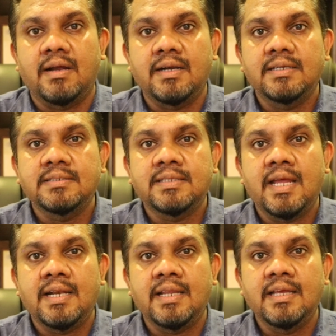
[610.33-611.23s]

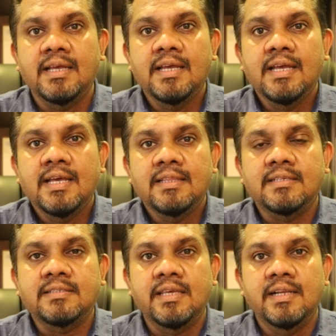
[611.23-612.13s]
understanding the
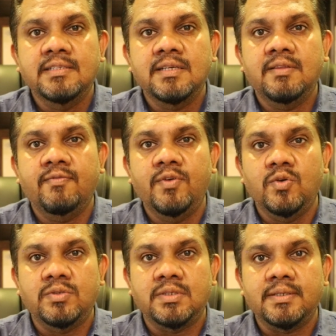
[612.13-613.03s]
skills of the
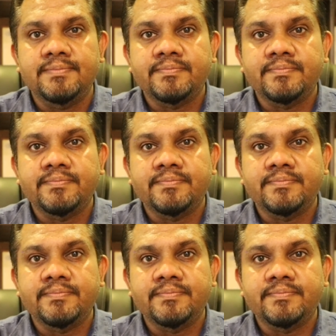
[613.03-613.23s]
future